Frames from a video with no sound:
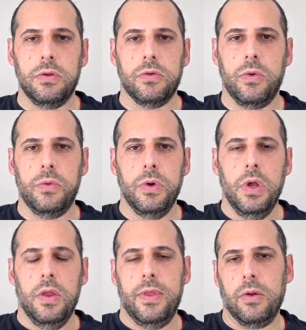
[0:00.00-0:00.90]
so
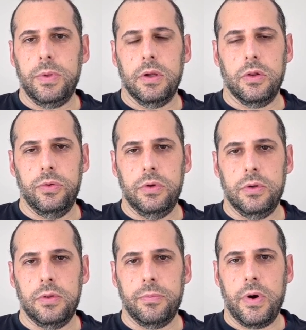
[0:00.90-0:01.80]
that'll be included
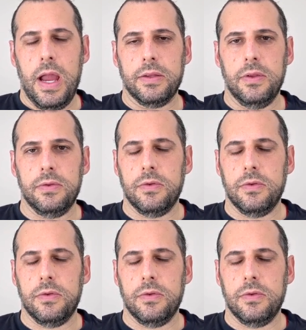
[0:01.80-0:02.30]
in the practice,